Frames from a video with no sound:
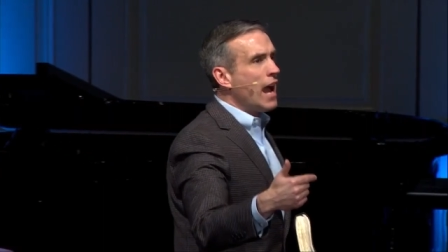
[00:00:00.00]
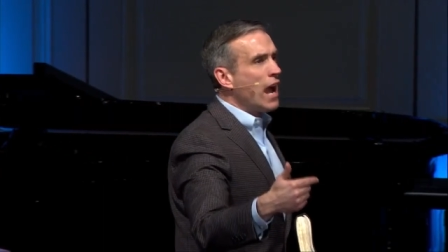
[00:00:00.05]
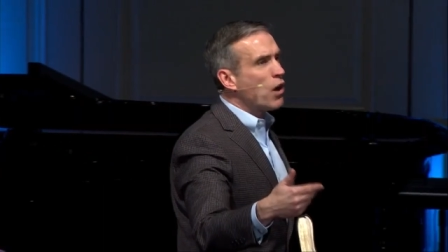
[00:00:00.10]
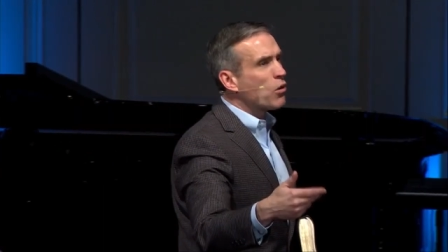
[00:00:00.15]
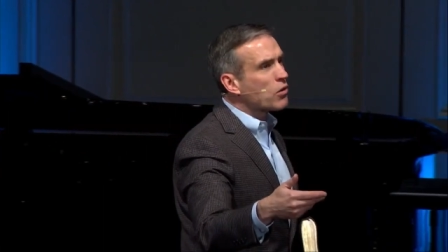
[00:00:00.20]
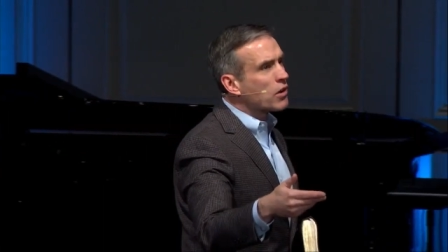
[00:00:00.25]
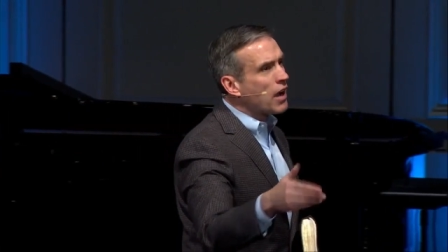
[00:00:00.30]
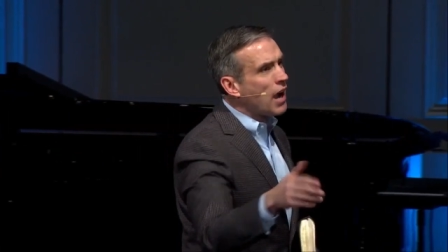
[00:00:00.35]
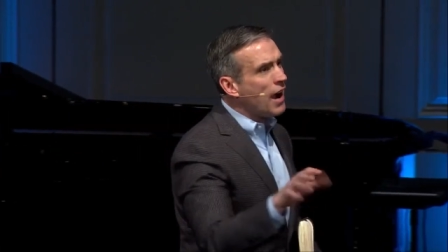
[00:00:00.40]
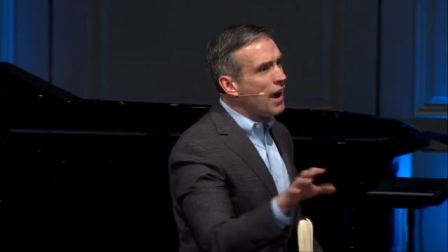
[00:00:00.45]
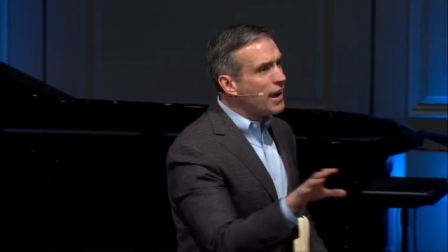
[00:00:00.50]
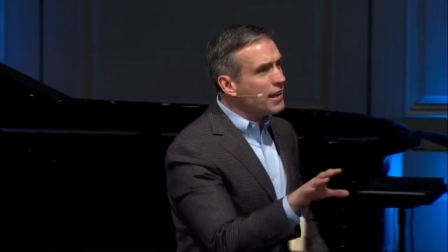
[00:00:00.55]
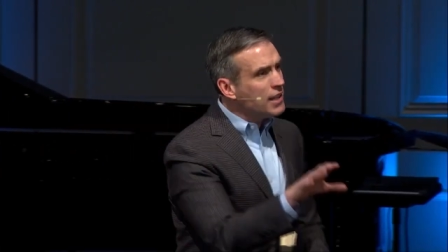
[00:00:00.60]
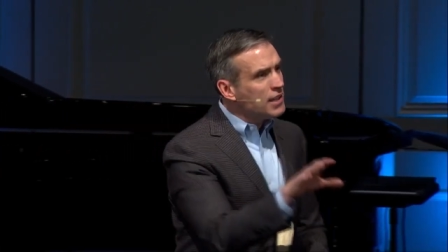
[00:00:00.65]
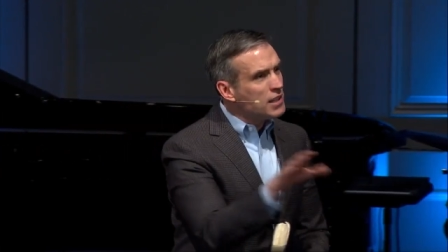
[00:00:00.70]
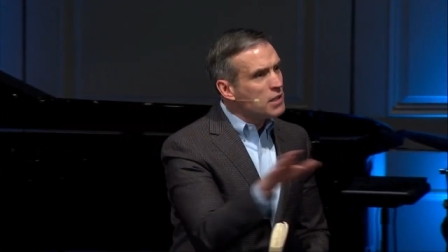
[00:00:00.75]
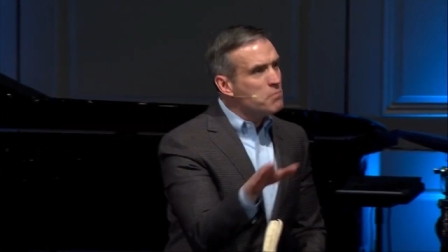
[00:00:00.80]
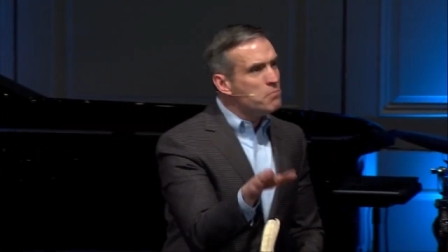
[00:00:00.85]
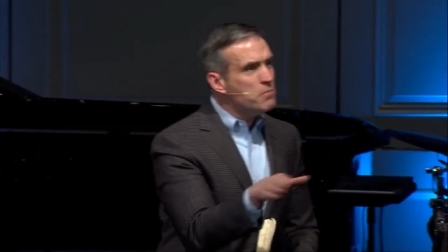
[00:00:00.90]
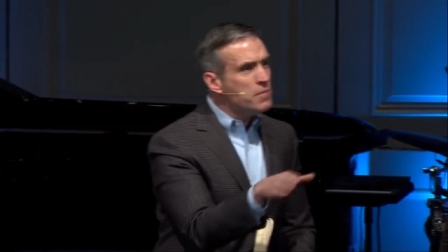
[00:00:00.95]
how God,
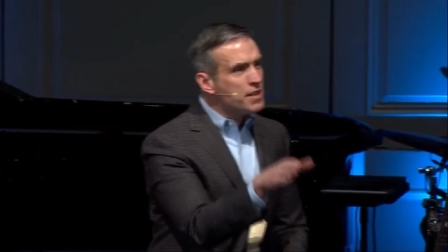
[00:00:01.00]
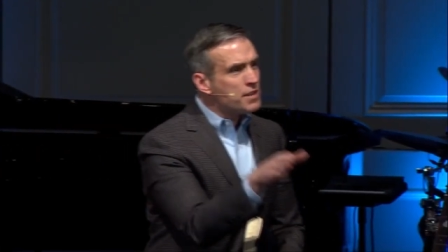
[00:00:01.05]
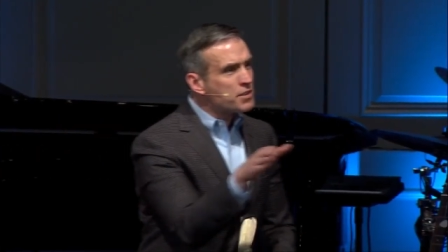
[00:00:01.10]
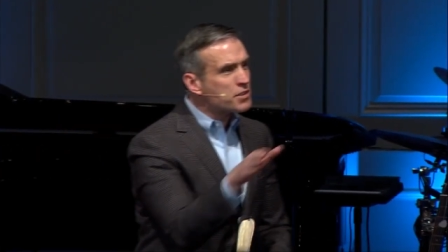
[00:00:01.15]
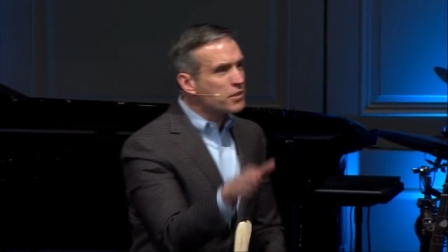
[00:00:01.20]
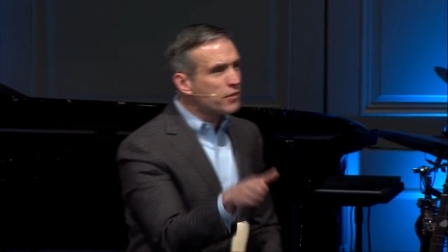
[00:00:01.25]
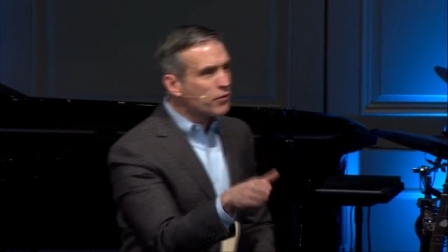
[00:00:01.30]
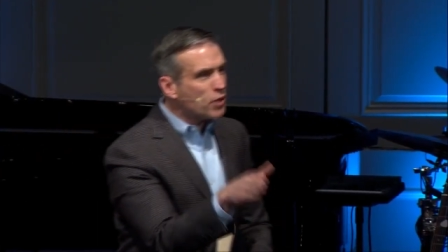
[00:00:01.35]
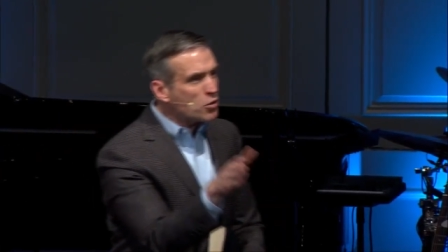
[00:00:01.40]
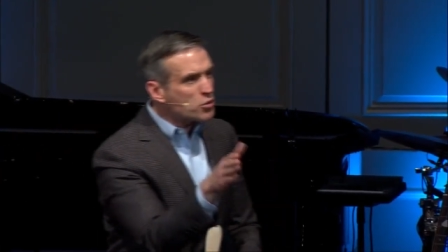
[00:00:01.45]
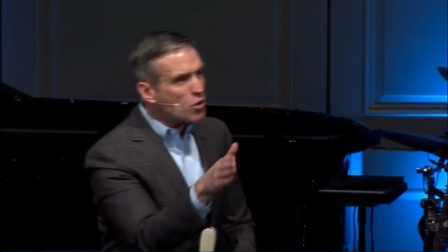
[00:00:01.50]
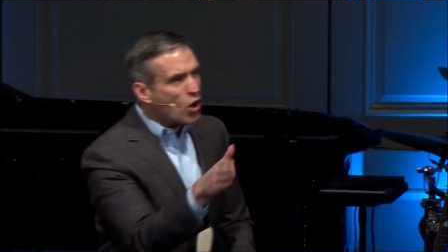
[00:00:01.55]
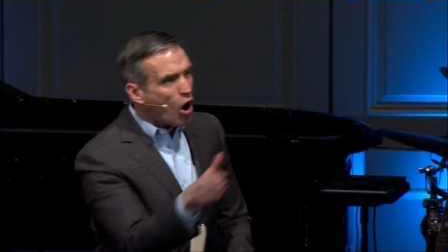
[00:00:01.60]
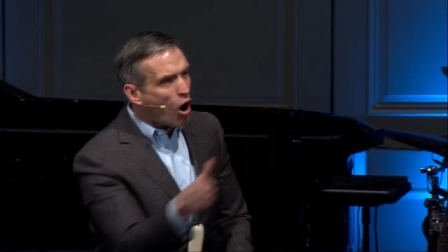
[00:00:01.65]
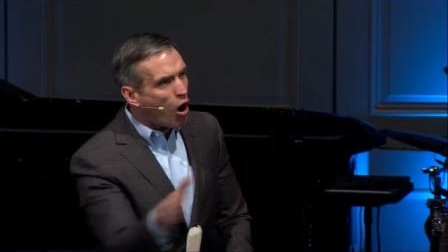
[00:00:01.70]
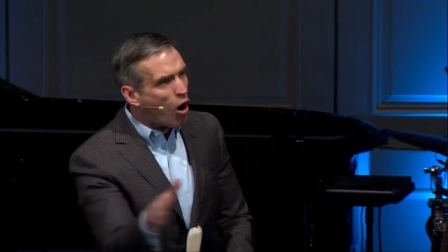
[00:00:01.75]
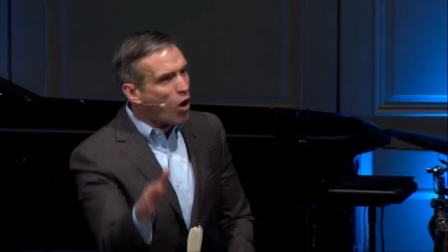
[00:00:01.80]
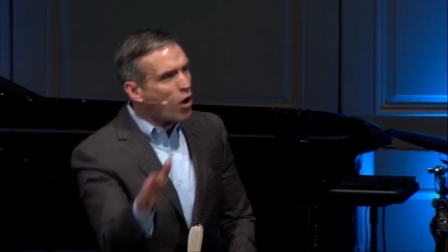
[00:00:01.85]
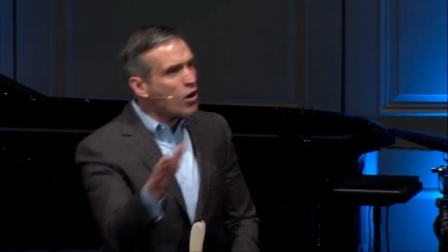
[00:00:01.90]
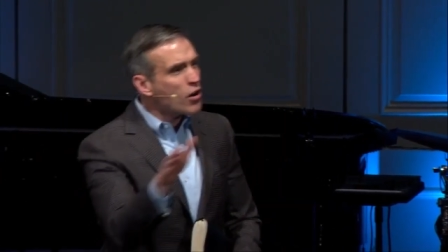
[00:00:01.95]
in the midst of those
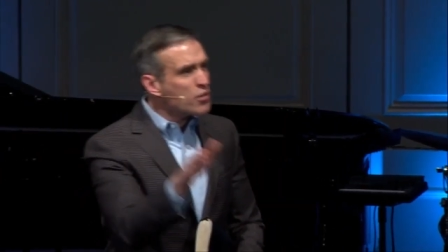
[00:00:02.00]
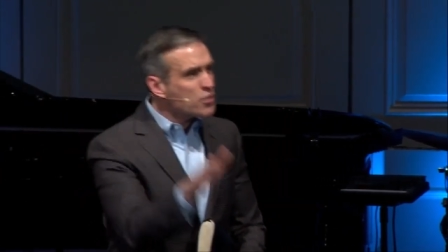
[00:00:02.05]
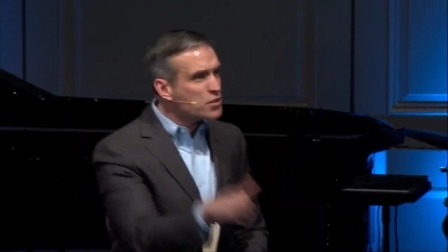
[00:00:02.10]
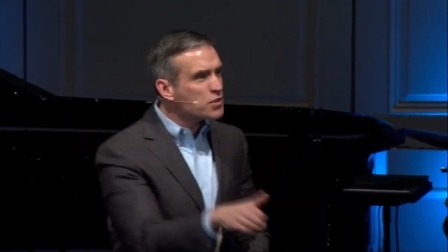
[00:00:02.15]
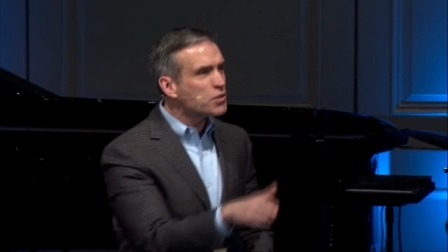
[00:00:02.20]
hard